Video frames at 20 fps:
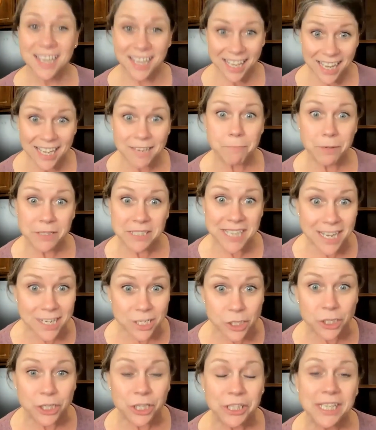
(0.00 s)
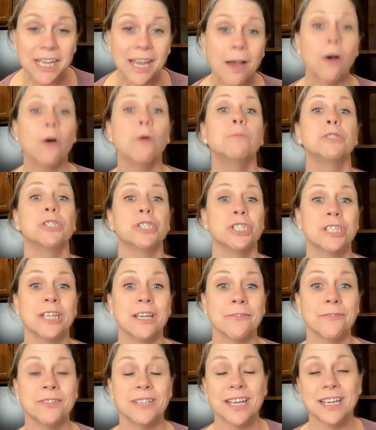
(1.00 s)
can potentially help
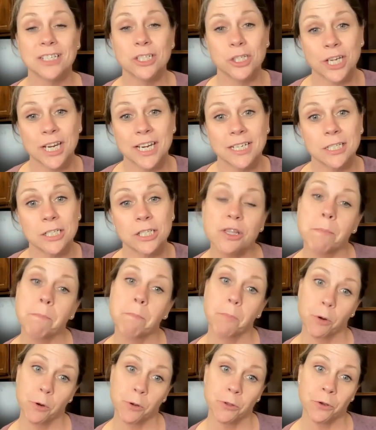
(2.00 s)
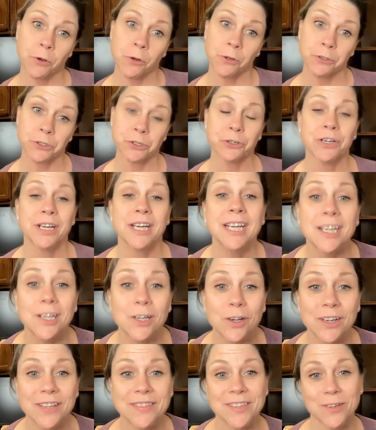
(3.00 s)
shift and change the birth culture
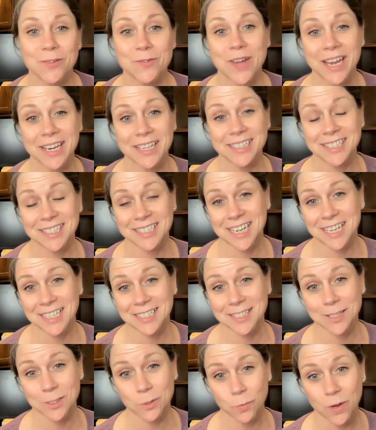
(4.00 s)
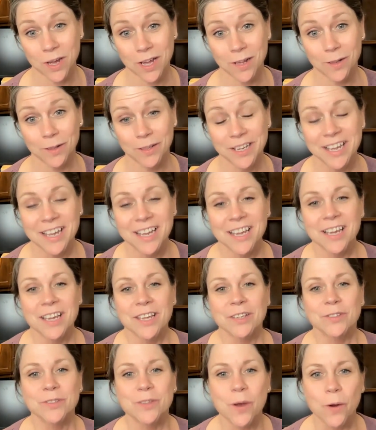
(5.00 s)
here in the United States as well.
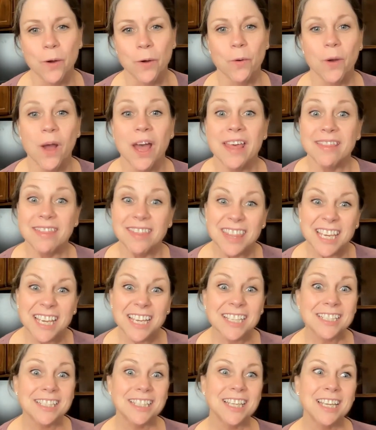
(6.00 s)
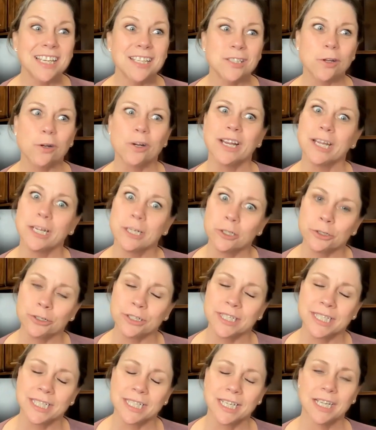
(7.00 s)
So these things are
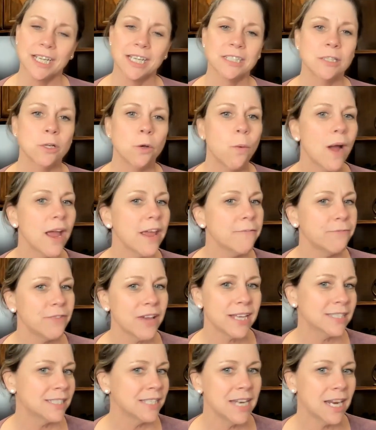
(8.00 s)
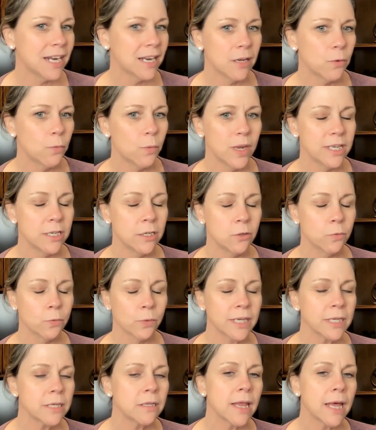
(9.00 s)
interesting. It's quite fascinating when you
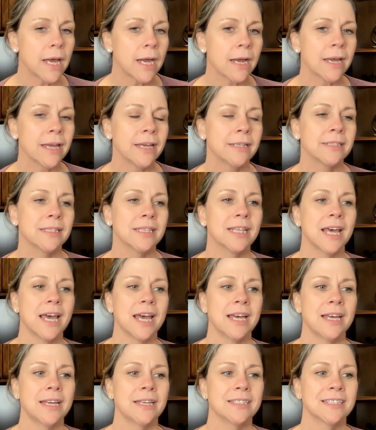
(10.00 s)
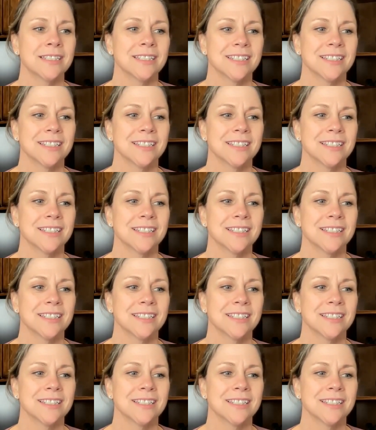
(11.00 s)
realize that